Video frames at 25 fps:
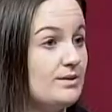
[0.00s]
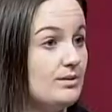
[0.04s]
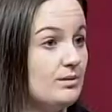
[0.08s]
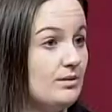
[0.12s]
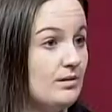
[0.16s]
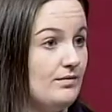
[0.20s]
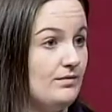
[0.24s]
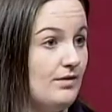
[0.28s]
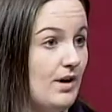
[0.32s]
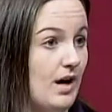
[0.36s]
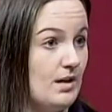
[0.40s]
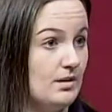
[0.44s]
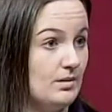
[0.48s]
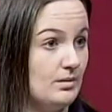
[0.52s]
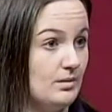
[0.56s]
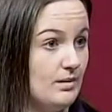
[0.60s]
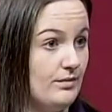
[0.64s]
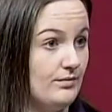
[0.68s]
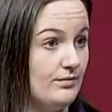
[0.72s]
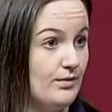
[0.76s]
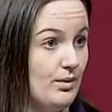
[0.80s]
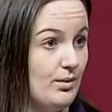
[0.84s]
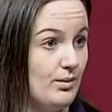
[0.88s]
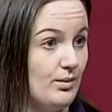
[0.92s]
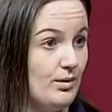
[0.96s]
do a
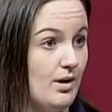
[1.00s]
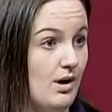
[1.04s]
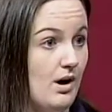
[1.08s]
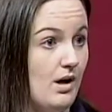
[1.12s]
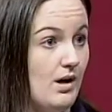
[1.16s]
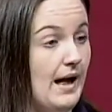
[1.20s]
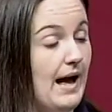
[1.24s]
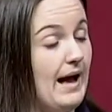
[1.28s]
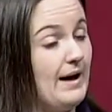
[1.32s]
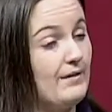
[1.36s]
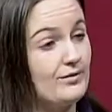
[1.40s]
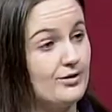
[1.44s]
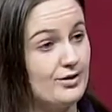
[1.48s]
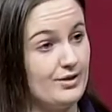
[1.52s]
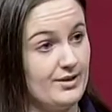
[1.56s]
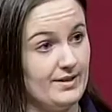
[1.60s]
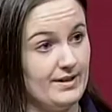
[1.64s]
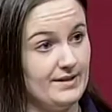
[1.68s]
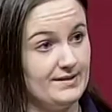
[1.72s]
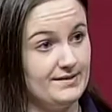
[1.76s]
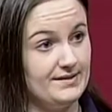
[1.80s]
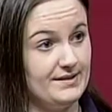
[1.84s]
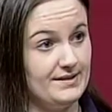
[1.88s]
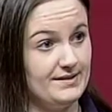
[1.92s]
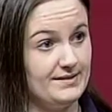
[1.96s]
follow-up phone call after
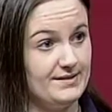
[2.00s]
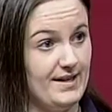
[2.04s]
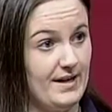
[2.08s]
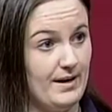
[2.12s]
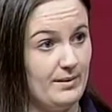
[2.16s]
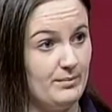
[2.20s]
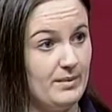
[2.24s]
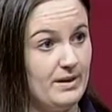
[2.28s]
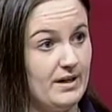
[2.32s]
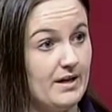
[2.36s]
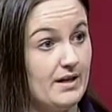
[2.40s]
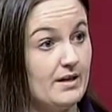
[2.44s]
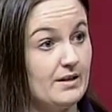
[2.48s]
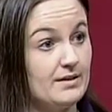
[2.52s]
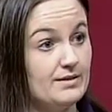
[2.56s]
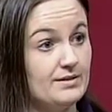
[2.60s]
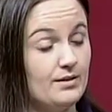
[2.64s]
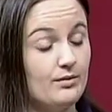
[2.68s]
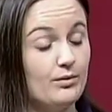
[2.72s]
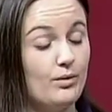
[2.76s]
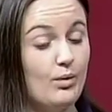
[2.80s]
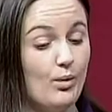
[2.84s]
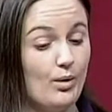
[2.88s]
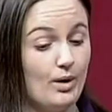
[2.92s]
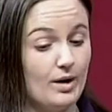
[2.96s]
this exam because,
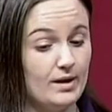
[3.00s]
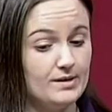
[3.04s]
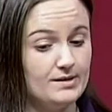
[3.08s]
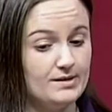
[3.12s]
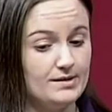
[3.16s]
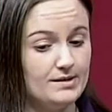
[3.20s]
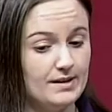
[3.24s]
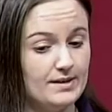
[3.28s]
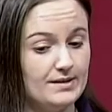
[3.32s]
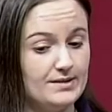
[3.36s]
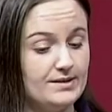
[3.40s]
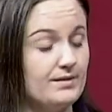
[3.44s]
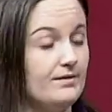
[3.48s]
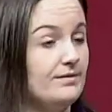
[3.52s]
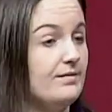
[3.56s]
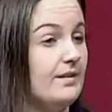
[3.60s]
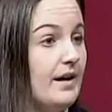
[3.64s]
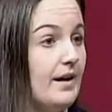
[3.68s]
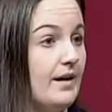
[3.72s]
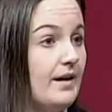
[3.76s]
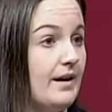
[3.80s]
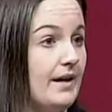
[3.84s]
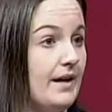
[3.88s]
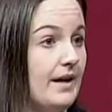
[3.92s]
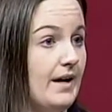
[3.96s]
of course, it's a
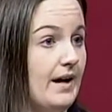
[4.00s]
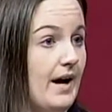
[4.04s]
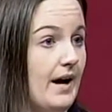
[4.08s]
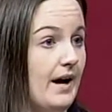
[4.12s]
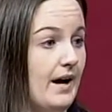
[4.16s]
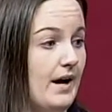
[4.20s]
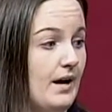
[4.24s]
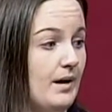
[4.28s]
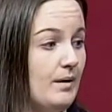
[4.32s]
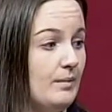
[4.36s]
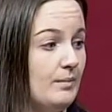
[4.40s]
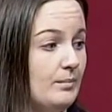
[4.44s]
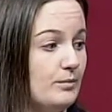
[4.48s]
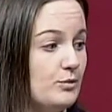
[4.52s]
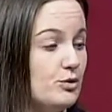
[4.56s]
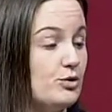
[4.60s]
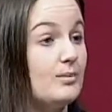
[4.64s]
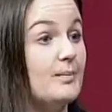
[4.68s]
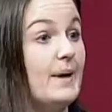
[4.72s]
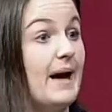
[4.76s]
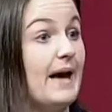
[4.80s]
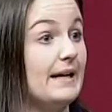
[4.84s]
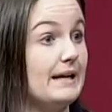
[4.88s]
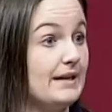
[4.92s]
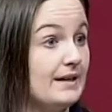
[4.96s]
very
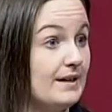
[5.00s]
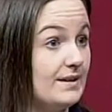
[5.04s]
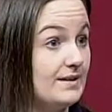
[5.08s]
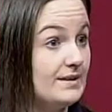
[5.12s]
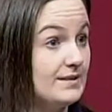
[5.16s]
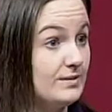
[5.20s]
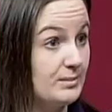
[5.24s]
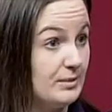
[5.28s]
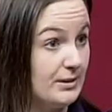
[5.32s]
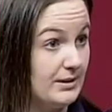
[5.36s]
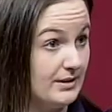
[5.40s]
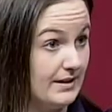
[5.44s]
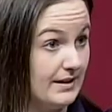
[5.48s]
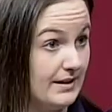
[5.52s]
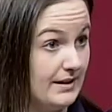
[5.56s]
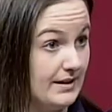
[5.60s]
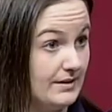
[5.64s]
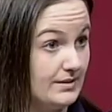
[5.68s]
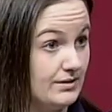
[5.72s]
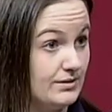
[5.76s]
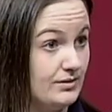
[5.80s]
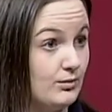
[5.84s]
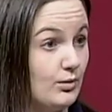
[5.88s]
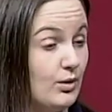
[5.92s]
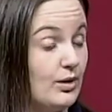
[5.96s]
traumatic
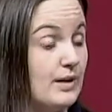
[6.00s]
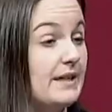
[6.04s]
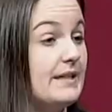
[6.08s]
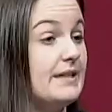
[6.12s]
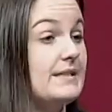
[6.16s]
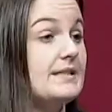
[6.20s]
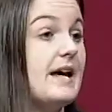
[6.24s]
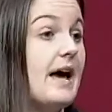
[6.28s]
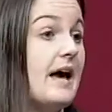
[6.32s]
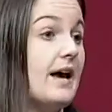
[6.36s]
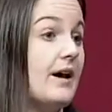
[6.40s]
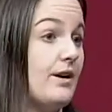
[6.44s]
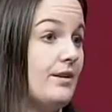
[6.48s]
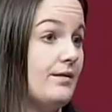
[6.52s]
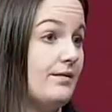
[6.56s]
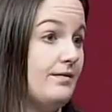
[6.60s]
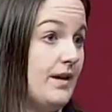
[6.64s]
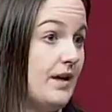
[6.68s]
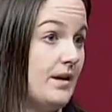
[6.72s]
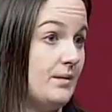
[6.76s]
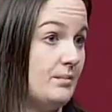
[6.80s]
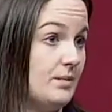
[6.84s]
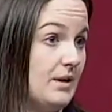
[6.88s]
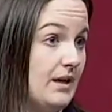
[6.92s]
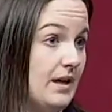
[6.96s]
experience for the entire
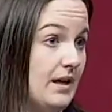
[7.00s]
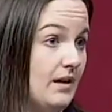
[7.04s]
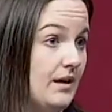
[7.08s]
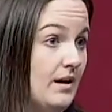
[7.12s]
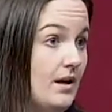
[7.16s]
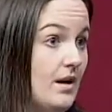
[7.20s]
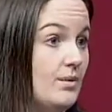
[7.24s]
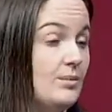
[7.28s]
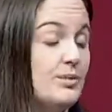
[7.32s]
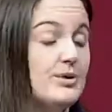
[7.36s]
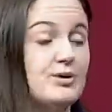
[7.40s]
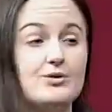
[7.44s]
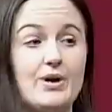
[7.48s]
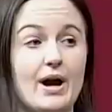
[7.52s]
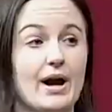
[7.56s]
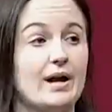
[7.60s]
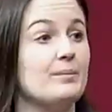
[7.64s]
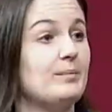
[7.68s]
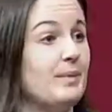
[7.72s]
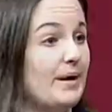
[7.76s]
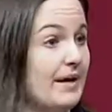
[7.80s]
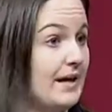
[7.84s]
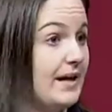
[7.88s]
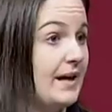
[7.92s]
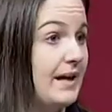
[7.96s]
family. We try to
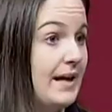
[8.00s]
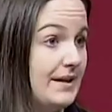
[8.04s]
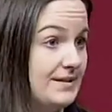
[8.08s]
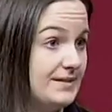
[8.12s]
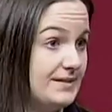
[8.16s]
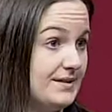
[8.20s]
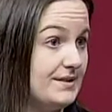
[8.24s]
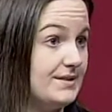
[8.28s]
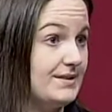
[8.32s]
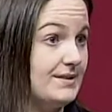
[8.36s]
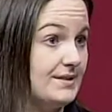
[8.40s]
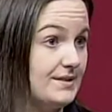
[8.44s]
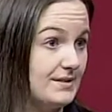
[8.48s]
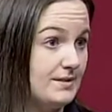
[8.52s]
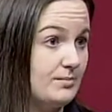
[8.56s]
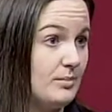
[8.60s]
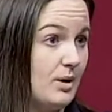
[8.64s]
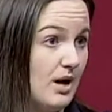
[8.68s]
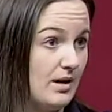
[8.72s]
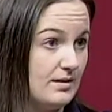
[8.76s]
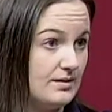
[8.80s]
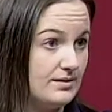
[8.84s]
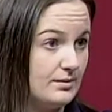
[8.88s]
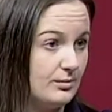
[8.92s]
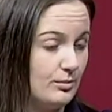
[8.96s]
make it as easy as
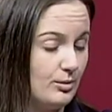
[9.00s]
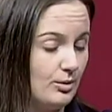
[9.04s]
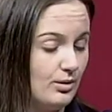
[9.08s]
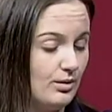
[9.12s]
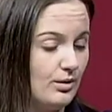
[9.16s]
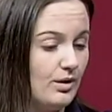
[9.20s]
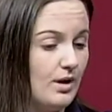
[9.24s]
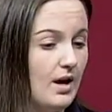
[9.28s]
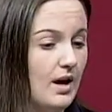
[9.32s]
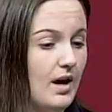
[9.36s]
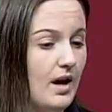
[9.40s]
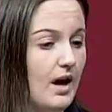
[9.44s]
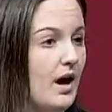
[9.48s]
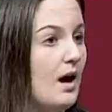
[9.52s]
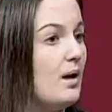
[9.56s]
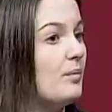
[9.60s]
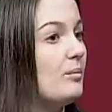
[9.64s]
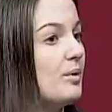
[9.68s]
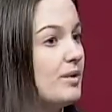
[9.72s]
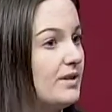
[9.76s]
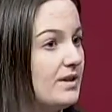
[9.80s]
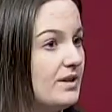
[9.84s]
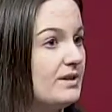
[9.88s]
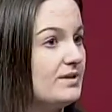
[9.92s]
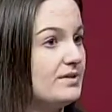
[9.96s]
possible,
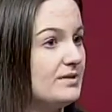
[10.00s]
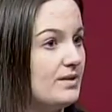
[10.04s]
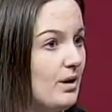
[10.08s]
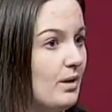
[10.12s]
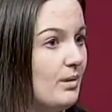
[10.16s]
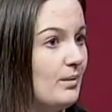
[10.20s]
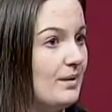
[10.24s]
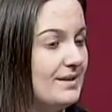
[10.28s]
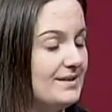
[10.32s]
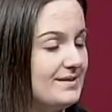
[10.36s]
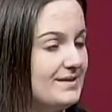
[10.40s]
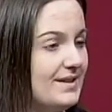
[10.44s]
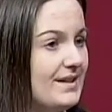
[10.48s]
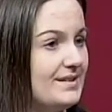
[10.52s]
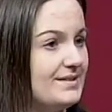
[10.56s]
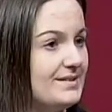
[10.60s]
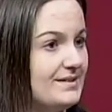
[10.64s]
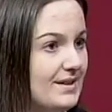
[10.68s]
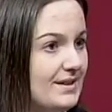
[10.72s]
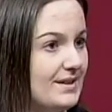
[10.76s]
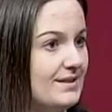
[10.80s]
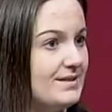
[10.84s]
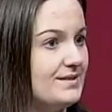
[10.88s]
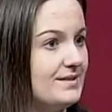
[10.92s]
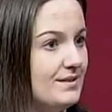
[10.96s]
but there's always that
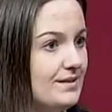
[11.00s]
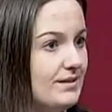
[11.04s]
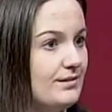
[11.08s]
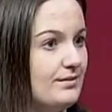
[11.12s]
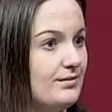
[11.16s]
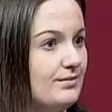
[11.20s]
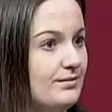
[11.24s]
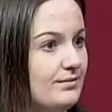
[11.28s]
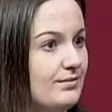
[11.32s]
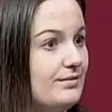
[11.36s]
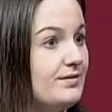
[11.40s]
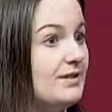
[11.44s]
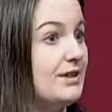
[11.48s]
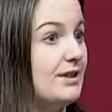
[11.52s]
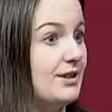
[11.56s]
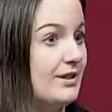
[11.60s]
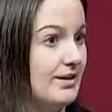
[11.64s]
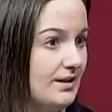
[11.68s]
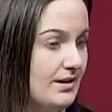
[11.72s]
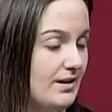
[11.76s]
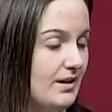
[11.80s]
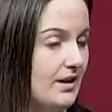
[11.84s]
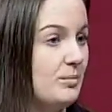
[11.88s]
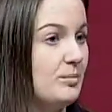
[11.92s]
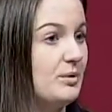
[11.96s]
sense of fear
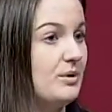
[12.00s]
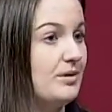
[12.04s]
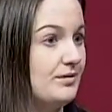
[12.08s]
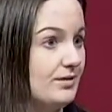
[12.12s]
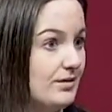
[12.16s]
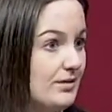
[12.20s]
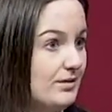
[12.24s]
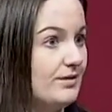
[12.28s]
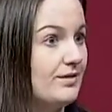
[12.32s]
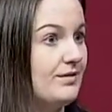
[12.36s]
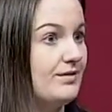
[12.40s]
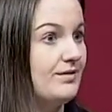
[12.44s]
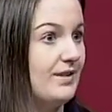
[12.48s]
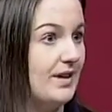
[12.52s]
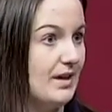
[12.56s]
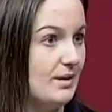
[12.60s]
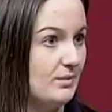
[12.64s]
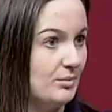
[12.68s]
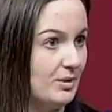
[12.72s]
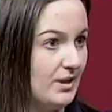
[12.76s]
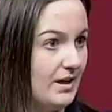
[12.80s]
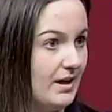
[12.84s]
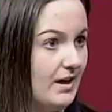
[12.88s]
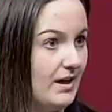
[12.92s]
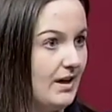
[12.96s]
and upheaval of the
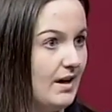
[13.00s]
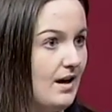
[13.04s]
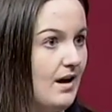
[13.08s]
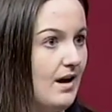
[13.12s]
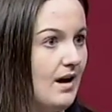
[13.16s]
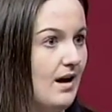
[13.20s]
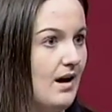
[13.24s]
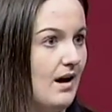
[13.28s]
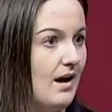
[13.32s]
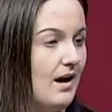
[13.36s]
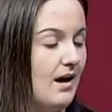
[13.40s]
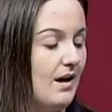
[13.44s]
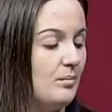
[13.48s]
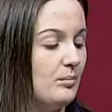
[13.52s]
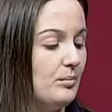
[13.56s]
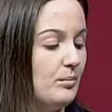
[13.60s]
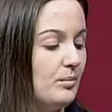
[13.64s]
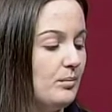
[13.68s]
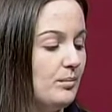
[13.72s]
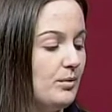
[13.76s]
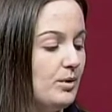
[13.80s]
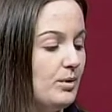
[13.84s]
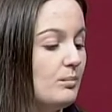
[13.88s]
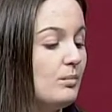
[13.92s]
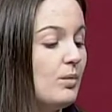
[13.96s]
family.
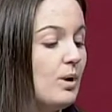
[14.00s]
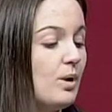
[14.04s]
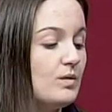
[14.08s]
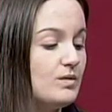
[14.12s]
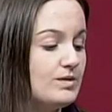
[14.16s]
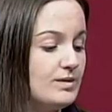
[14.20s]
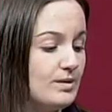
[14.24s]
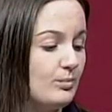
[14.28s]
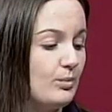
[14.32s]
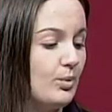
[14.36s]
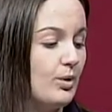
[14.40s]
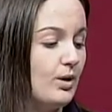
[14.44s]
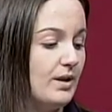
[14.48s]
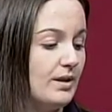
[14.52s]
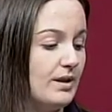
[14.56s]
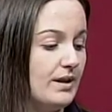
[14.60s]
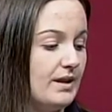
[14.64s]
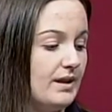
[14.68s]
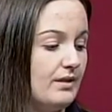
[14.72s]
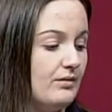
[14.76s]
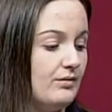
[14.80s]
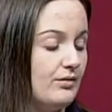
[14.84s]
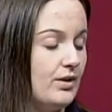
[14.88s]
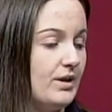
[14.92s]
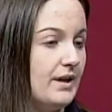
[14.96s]
The most important
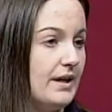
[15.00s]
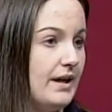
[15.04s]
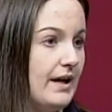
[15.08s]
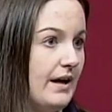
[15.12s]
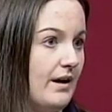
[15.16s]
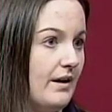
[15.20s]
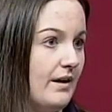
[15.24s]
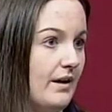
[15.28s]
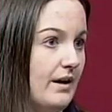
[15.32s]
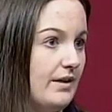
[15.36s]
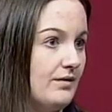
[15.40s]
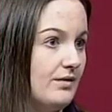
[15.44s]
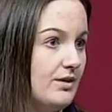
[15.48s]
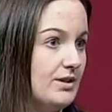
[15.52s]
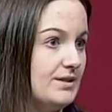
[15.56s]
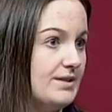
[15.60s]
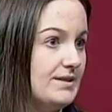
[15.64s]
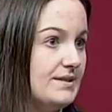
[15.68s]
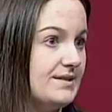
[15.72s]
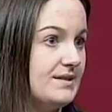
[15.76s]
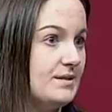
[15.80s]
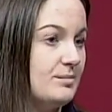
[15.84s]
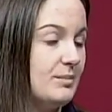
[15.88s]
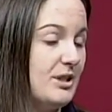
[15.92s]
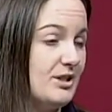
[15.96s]
thing for the caregivers
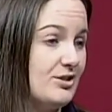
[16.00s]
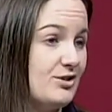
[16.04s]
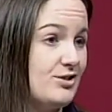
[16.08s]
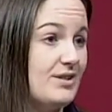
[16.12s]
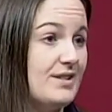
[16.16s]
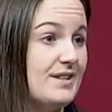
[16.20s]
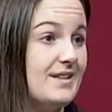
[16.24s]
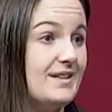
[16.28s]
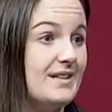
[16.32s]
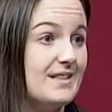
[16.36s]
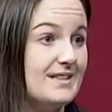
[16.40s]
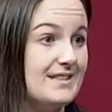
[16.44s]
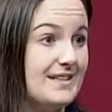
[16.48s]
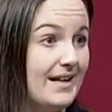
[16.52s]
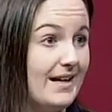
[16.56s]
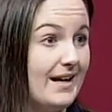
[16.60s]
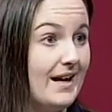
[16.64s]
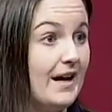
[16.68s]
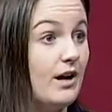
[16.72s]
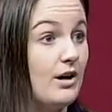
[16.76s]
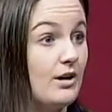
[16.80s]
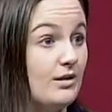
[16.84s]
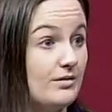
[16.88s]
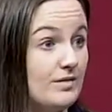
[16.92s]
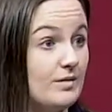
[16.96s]
is to make sure that they take
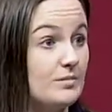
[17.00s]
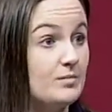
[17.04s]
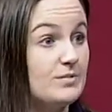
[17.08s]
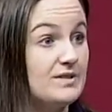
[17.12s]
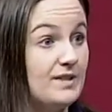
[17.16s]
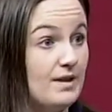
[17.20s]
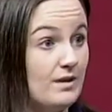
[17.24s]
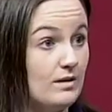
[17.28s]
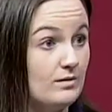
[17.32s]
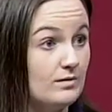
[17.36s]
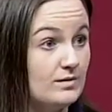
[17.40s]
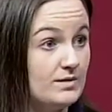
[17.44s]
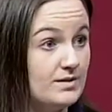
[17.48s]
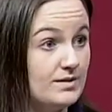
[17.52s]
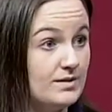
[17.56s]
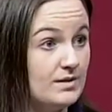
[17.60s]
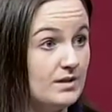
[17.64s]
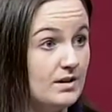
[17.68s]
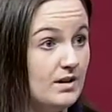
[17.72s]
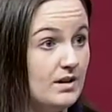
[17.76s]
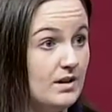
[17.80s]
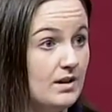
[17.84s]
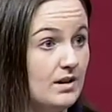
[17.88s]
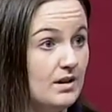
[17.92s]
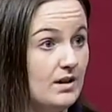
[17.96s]
care of themselves,
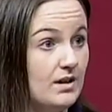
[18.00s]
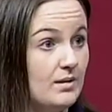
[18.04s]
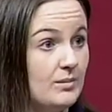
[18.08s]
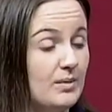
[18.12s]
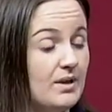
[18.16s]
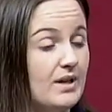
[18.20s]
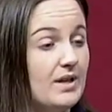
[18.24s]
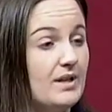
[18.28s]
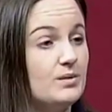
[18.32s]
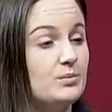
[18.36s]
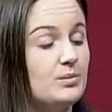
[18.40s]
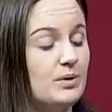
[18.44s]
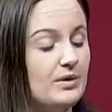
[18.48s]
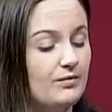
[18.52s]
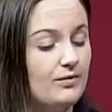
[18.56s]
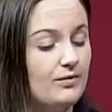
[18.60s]
because we